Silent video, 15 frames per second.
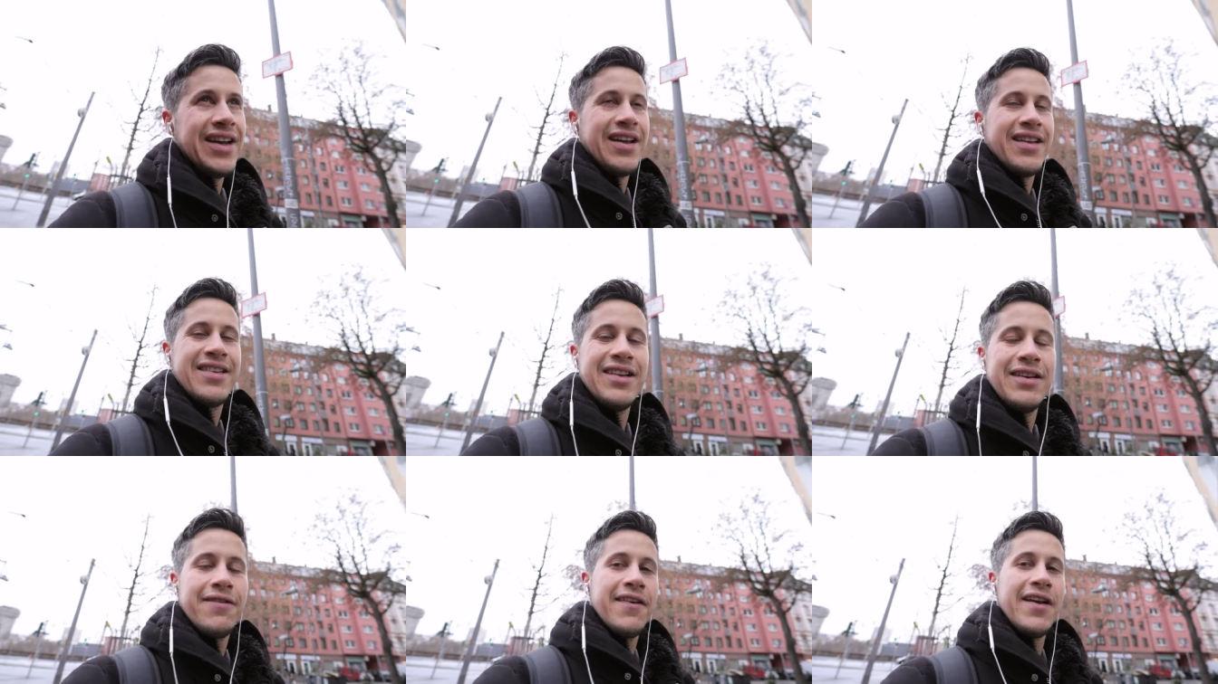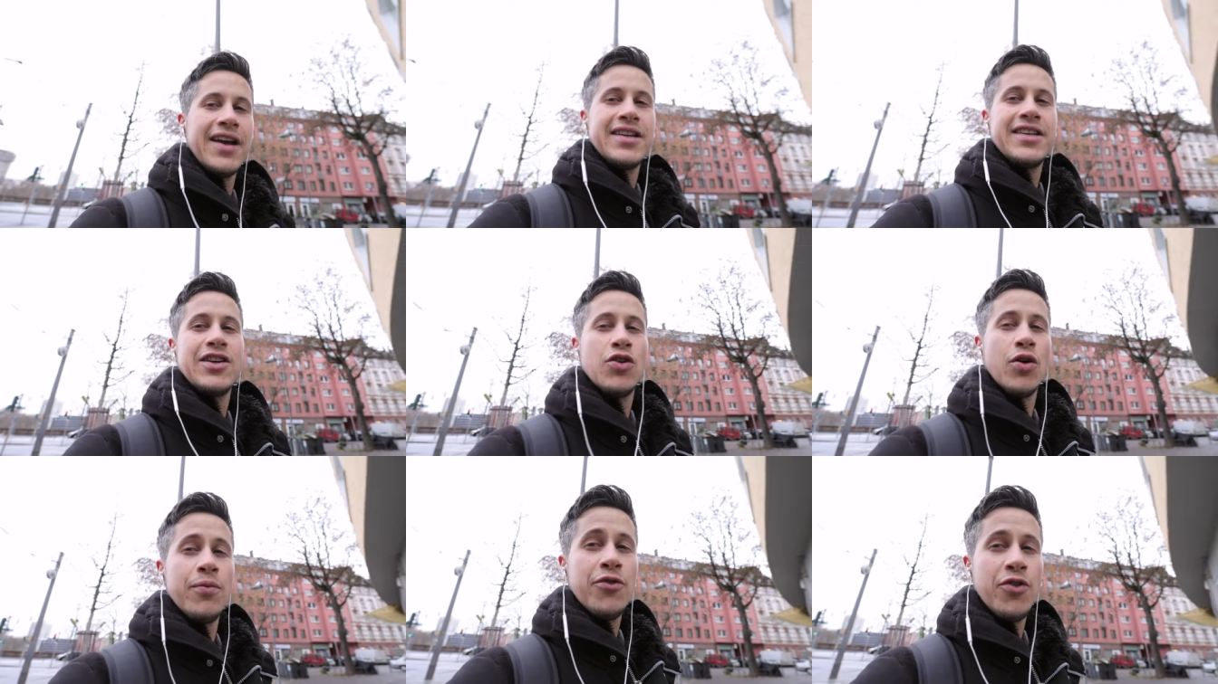to buy it
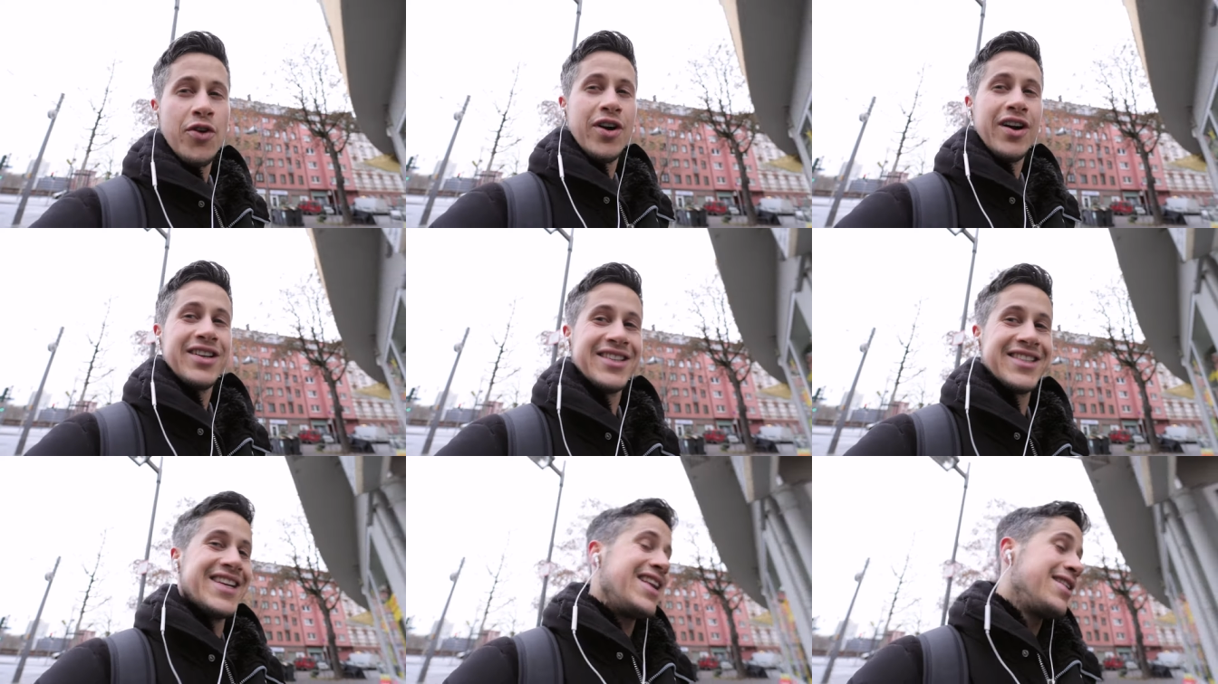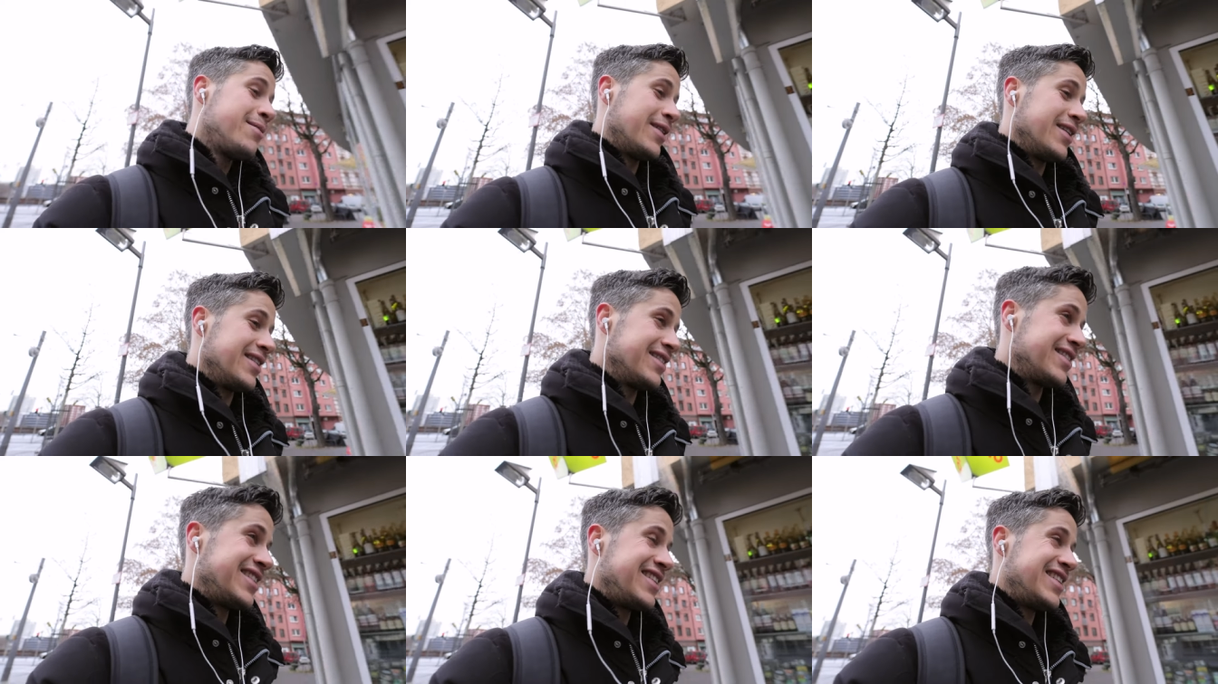from the link in the video
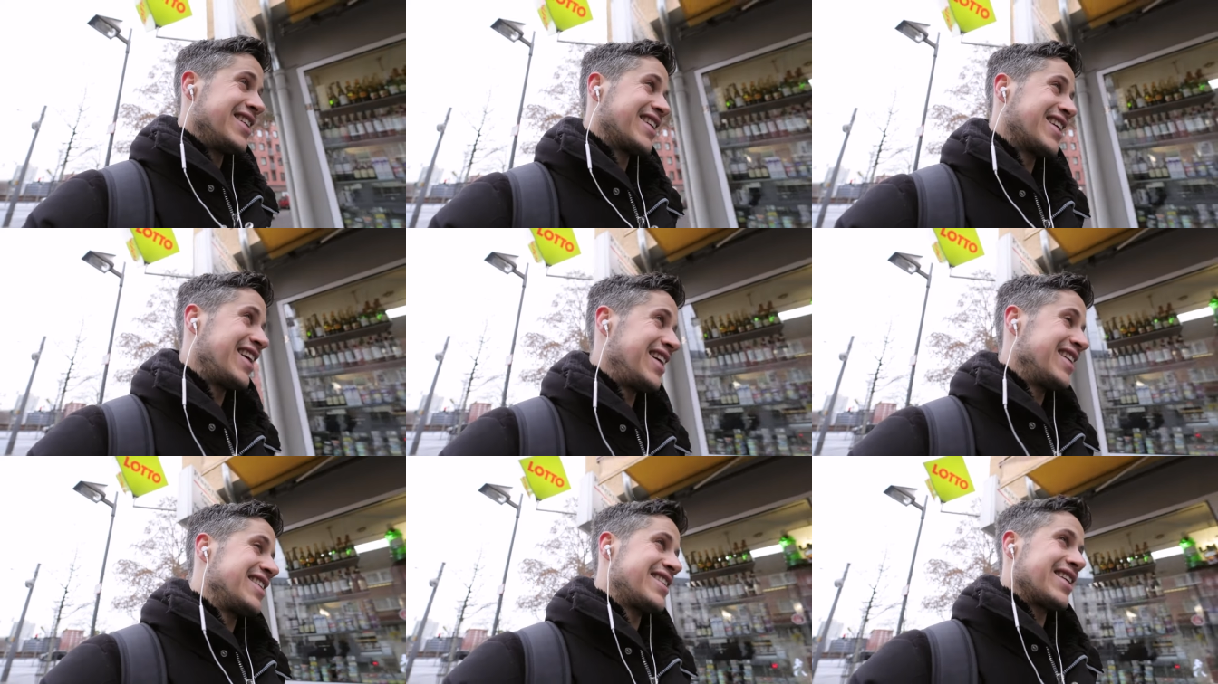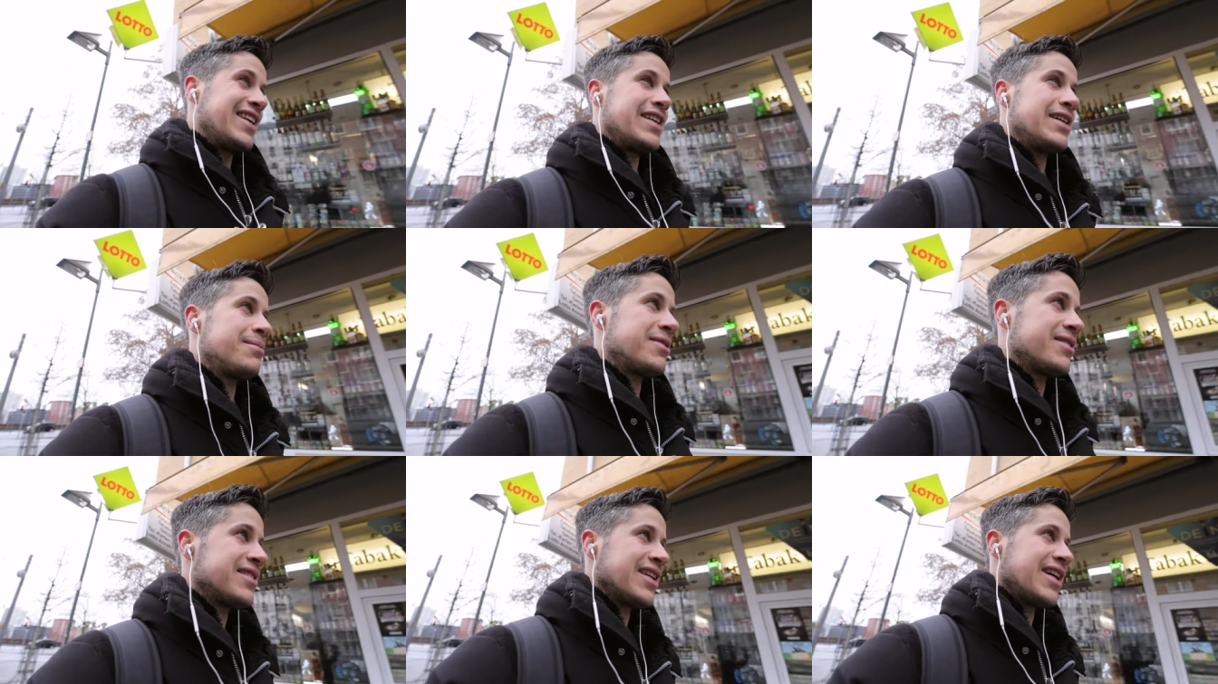description below.
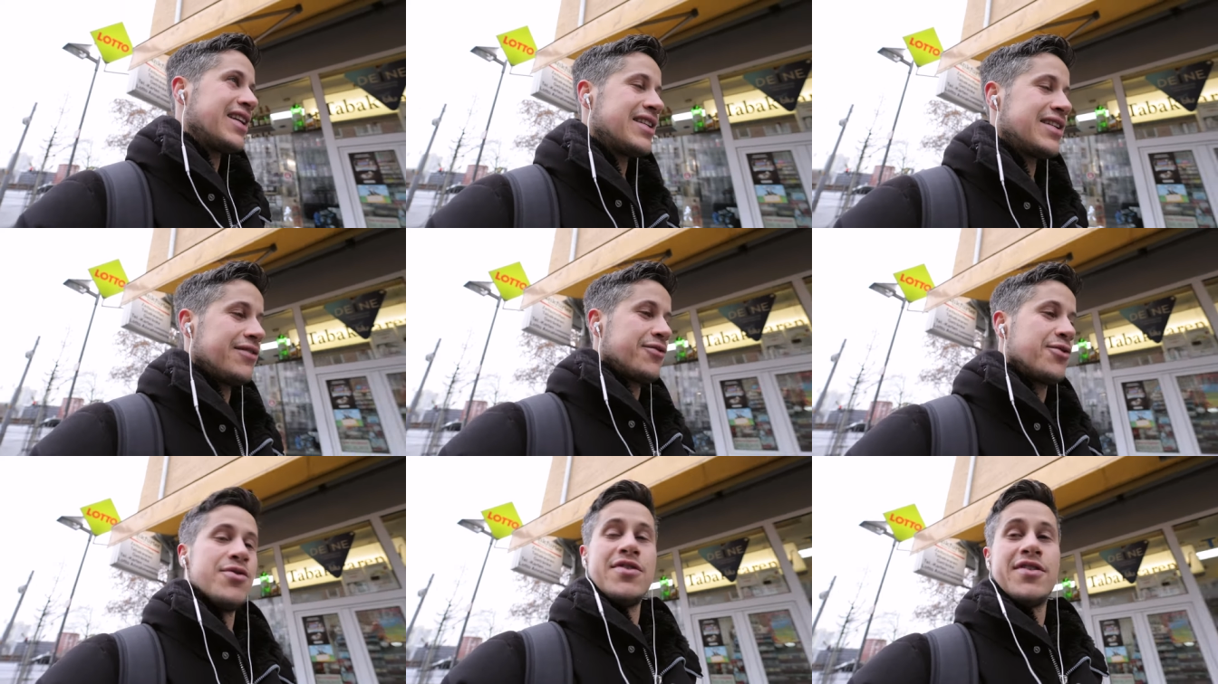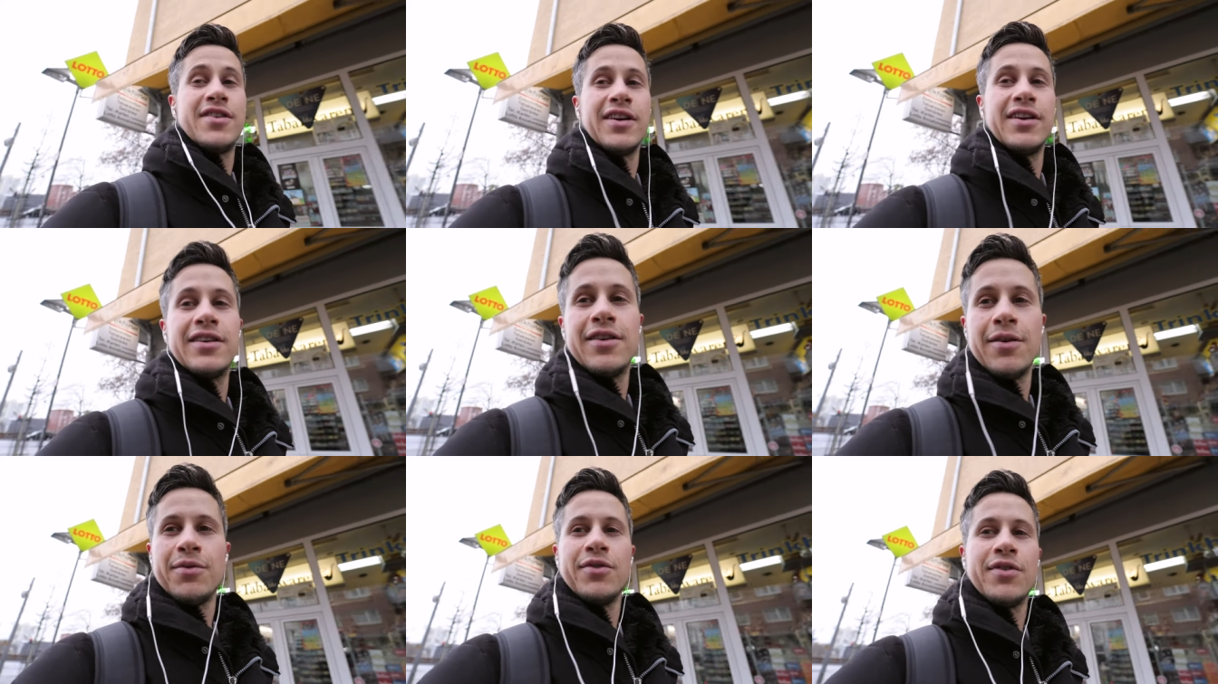Um,
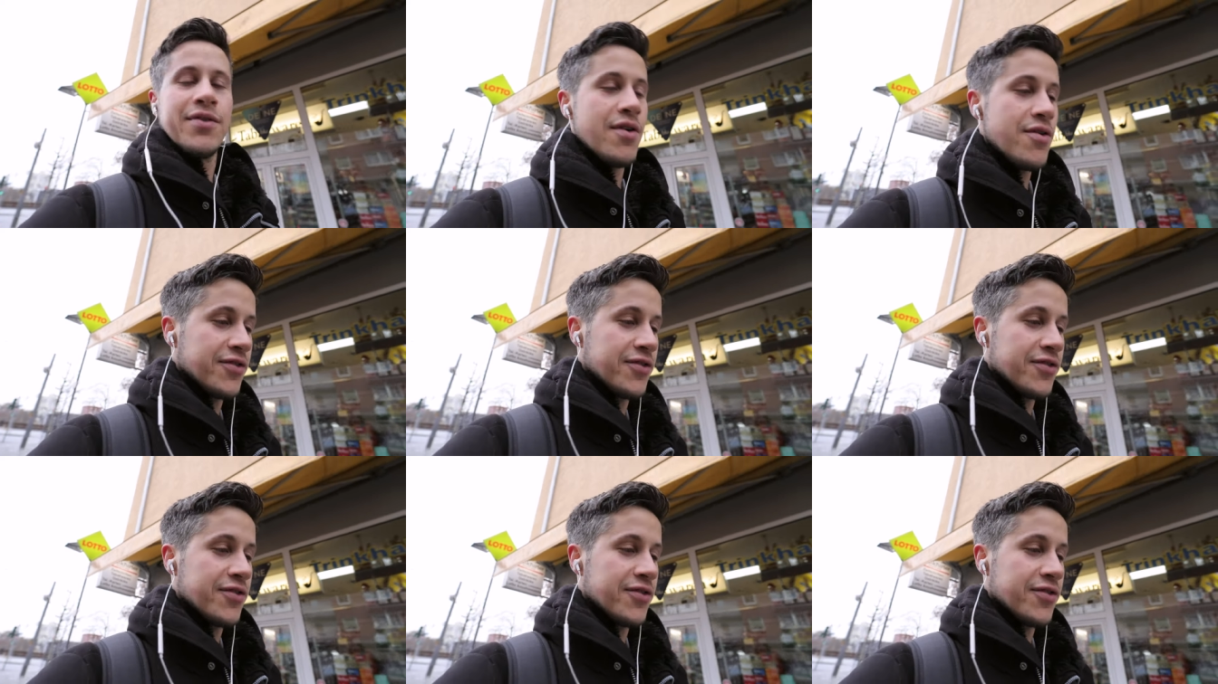I'm really